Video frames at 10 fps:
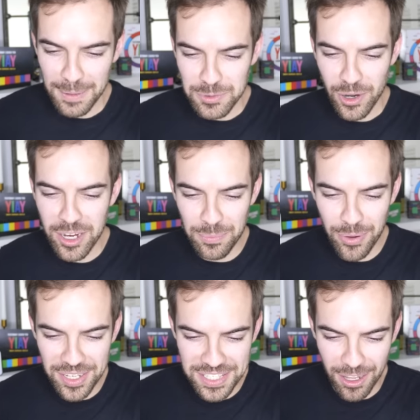I'm trying to
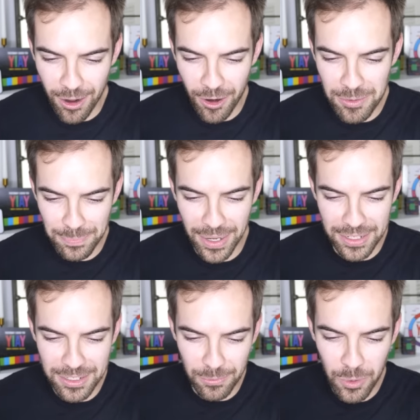press the heart
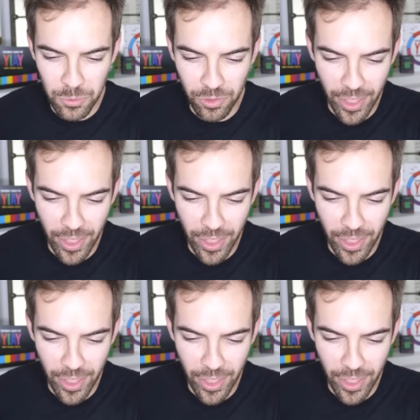button, it won't